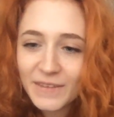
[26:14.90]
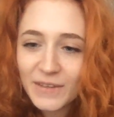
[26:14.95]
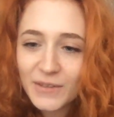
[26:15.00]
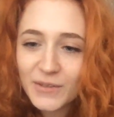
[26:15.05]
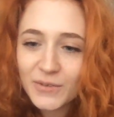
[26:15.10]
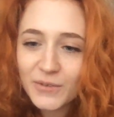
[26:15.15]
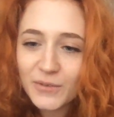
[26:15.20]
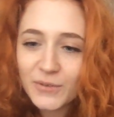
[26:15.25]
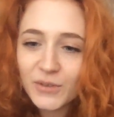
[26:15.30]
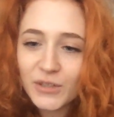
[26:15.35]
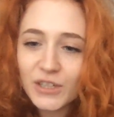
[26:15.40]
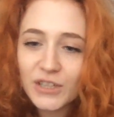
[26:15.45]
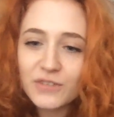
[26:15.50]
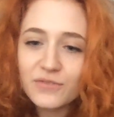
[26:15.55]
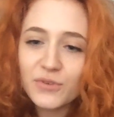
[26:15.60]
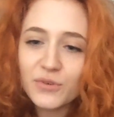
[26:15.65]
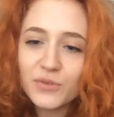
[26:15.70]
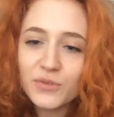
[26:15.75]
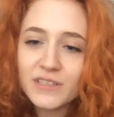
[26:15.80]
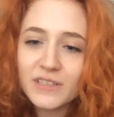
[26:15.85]
Will you
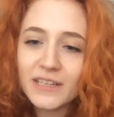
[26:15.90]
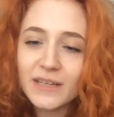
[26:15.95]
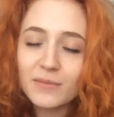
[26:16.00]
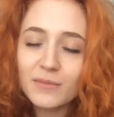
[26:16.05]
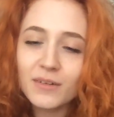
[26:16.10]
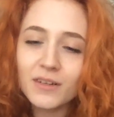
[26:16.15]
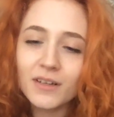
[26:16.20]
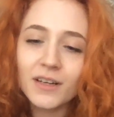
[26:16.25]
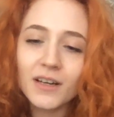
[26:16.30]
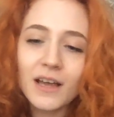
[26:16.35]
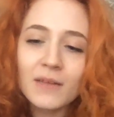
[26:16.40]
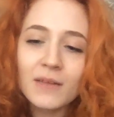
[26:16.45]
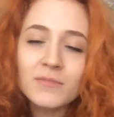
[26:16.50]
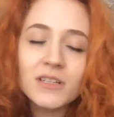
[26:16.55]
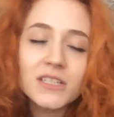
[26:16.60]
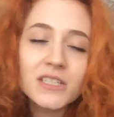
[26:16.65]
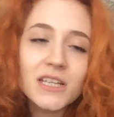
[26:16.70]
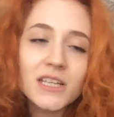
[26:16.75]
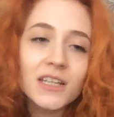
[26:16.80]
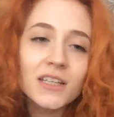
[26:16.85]
vote Labour? I'm
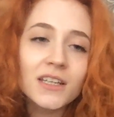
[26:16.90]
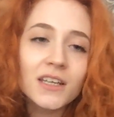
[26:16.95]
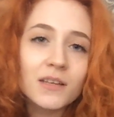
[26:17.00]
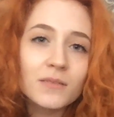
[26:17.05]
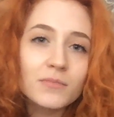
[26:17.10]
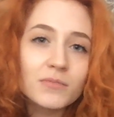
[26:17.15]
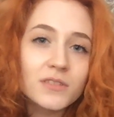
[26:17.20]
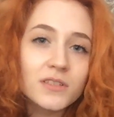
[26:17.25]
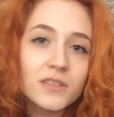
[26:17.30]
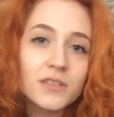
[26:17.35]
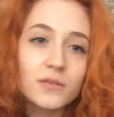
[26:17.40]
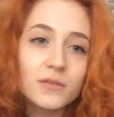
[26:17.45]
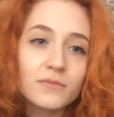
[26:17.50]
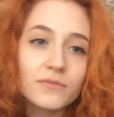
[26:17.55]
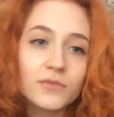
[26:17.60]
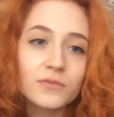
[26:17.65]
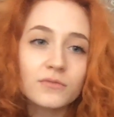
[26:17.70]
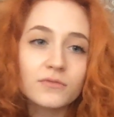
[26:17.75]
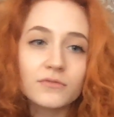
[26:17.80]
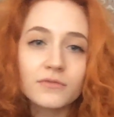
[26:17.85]
not telling anybody who I'm
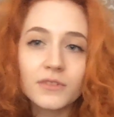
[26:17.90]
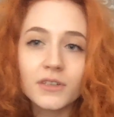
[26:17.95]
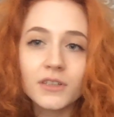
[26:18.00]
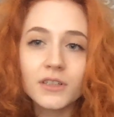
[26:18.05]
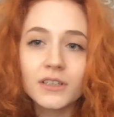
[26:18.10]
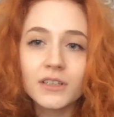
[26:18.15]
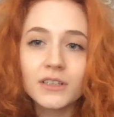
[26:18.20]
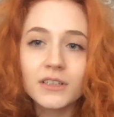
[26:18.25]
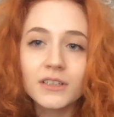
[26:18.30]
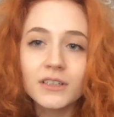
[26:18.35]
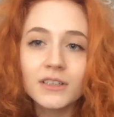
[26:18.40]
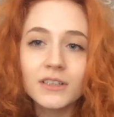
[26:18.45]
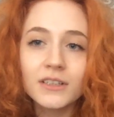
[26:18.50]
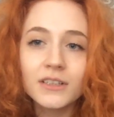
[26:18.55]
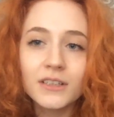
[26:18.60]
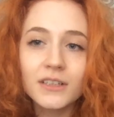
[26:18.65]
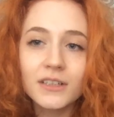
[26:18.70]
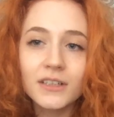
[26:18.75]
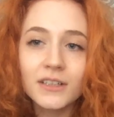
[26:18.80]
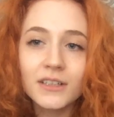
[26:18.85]
voting for,
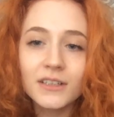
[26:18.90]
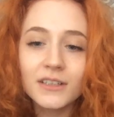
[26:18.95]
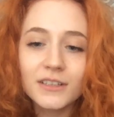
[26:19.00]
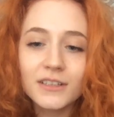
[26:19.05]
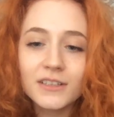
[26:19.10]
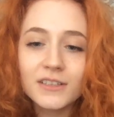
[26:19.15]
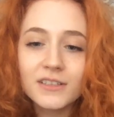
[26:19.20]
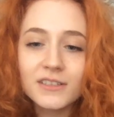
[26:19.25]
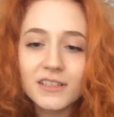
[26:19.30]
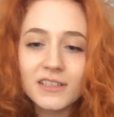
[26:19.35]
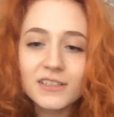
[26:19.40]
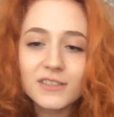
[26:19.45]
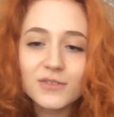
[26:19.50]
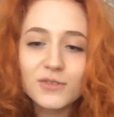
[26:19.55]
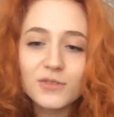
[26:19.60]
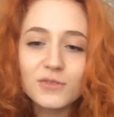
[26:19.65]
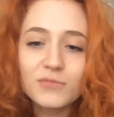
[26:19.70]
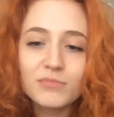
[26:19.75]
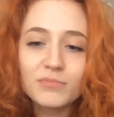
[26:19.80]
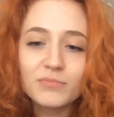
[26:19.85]
because that's the
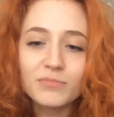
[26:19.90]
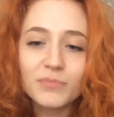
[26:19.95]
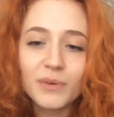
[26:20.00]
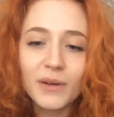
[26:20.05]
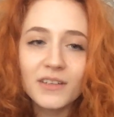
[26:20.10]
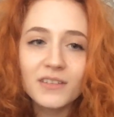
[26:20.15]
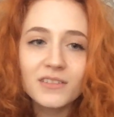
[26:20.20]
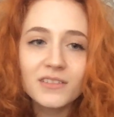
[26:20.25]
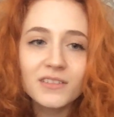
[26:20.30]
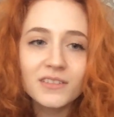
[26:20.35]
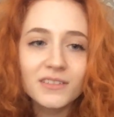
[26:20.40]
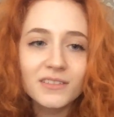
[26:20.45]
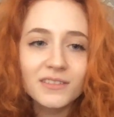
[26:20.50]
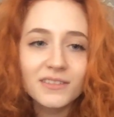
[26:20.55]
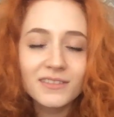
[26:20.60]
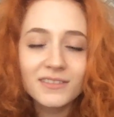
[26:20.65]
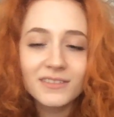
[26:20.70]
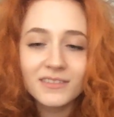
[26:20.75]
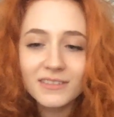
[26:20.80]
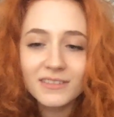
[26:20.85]
whole point.
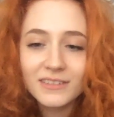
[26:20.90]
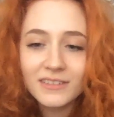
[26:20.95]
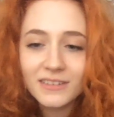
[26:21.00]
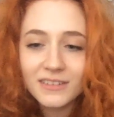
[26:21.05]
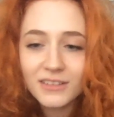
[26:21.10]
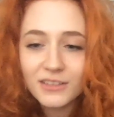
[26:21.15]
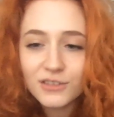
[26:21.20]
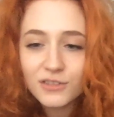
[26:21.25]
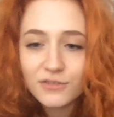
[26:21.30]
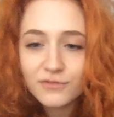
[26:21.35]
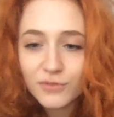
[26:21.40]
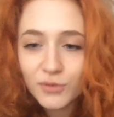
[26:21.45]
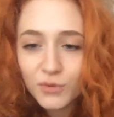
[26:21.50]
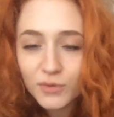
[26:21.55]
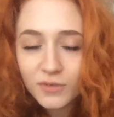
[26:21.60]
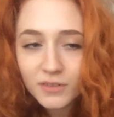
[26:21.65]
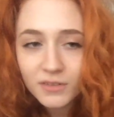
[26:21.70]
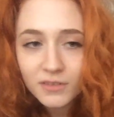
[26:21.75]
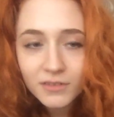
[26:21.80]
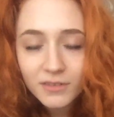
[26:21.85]
You just
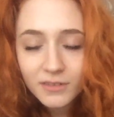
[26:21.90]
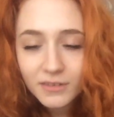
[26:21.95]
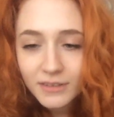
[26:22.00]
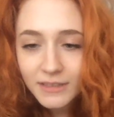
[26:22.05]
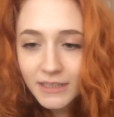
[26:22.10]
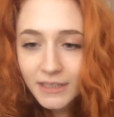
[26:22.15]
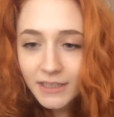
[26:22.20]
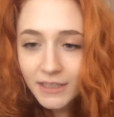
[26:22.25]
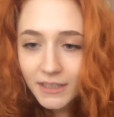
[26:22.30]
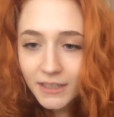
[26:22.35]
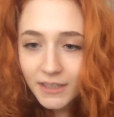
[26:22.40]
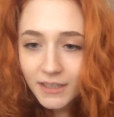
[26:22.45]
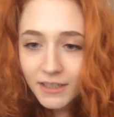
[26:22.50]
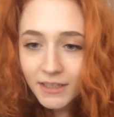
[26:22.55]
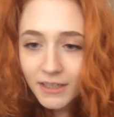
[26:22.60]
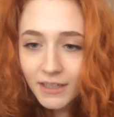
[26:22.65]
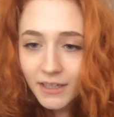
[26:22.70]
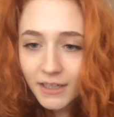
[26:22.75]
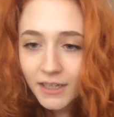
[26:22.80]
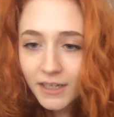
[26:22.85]
vote.
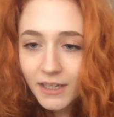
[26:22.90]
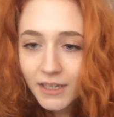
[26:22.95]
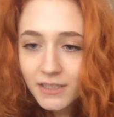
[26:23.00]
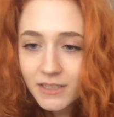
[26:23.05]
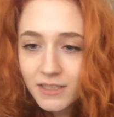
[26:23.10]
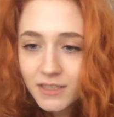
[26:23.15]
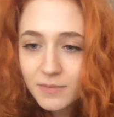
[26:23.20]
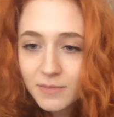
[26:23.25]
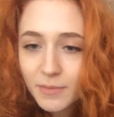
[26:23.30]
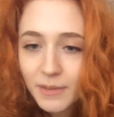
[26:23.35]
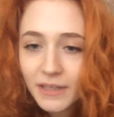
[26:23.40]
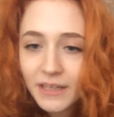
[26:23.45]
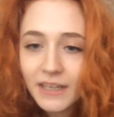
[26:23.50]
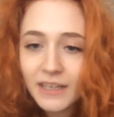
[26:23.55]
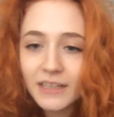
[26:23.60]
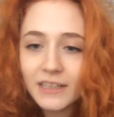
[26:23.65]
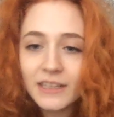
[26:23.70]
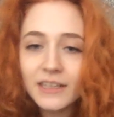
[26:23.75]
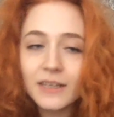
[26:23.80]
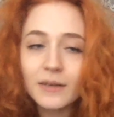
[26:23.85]
Do you speak
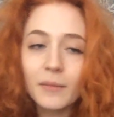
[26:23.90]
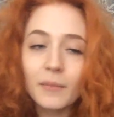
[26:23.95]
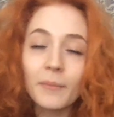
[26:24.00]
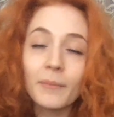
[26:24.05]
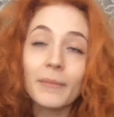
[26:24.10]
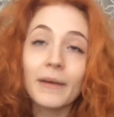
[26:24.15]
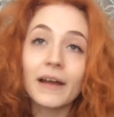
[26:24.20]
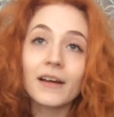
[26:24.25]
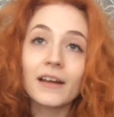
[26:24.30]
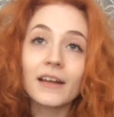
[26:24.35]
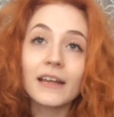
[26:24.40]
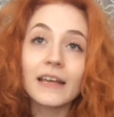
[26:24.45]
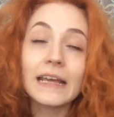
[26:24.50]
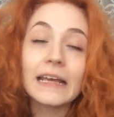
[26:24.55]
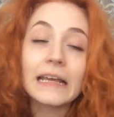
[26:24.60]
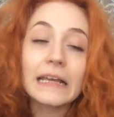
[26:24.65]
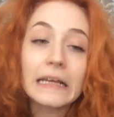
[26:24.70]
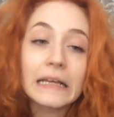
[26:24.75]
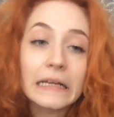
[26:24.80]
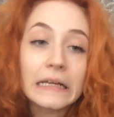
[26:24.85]
Gaelic?
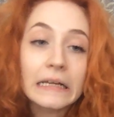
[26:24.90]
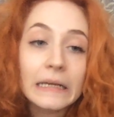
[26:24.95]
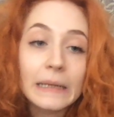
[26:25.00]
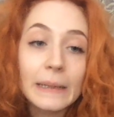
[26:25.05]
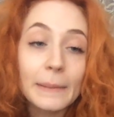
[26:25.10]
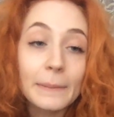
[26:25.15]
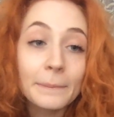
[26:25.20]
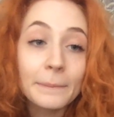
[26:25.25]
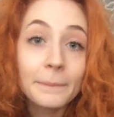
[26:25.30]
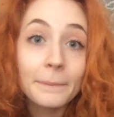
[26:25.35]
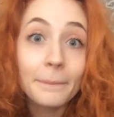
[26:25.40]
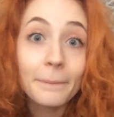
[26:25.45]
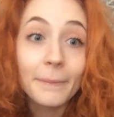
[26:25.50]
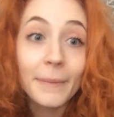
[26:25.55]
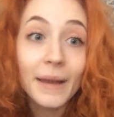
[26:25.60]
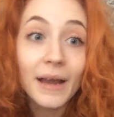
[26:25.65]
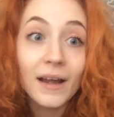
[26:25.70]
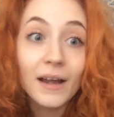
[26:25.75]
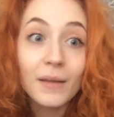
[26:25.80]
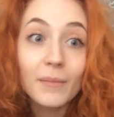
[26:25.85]
Barely.
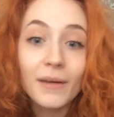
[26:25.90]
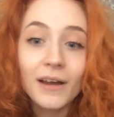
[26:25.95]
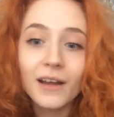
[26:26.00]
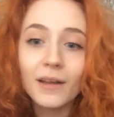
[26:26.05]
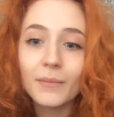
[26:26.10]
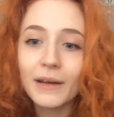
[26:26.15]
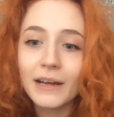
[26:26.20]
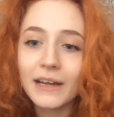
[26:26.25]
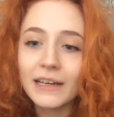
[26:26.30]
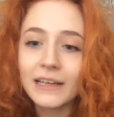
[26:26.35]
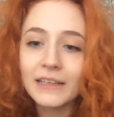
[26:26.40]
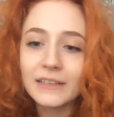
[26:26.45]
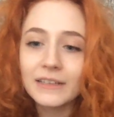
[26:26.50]
Barely.